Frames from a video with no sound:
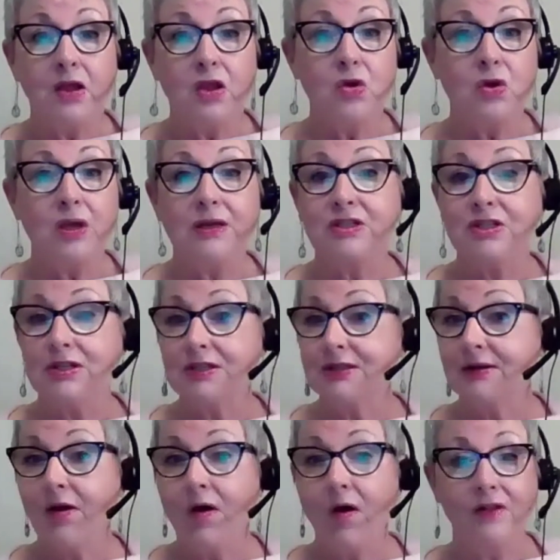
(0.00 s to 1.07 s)
you can
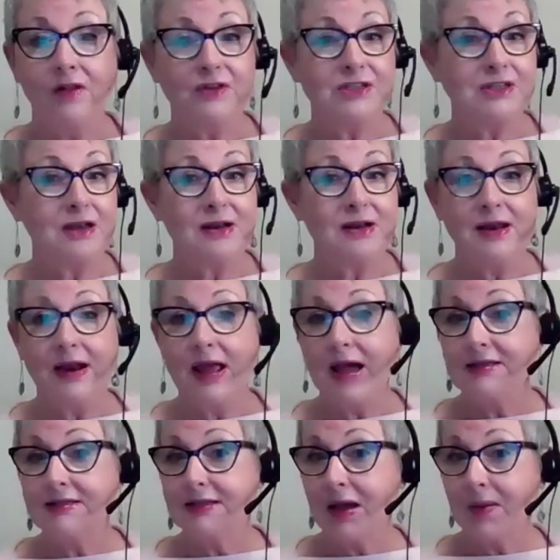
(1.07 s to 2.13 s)
just all of a sudden it
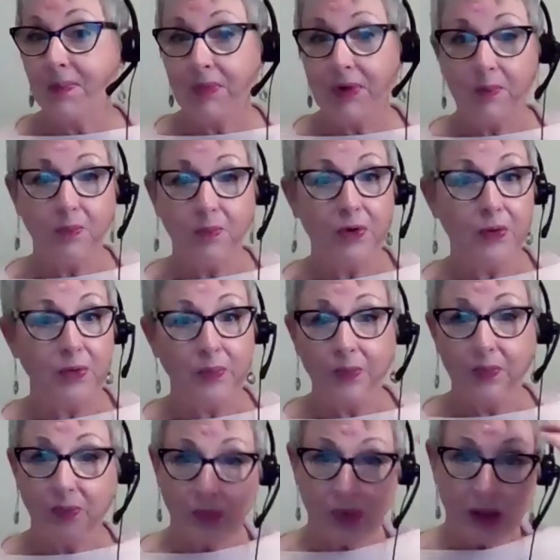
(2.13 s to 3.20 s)
adds up and boom.